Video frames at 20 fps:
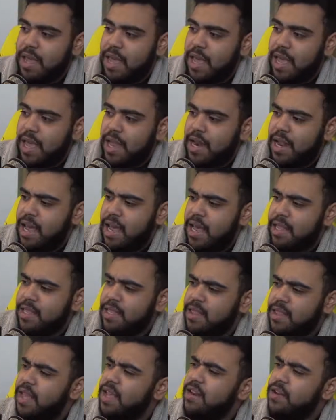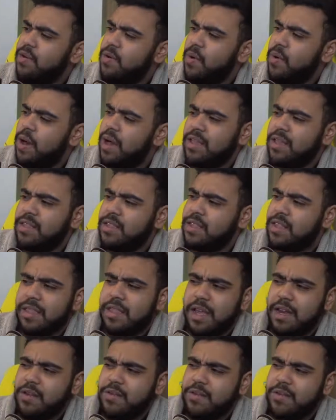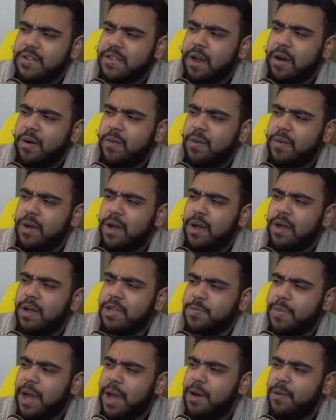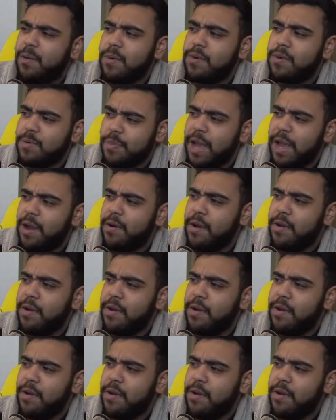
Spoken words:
And did they do Spyro?